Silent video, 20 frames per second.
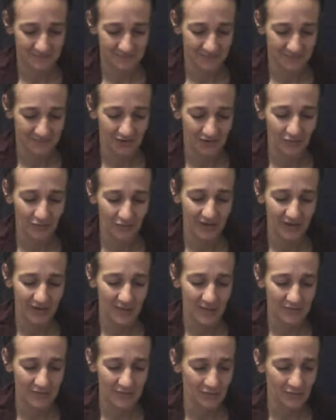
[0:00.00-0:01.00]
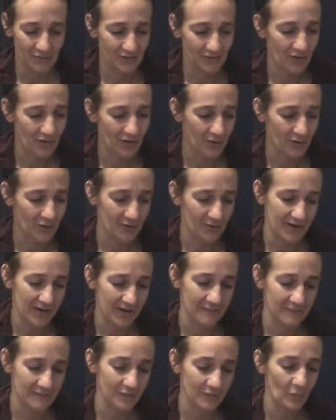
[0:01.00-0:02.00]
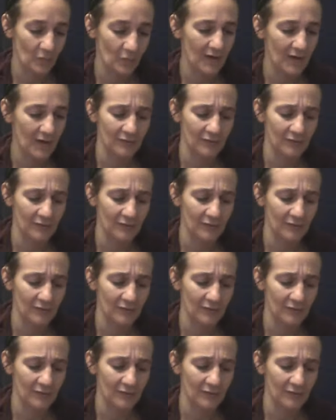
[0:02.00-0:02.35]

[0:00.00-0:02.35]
A little Capricorn. Oh, okay. Wow,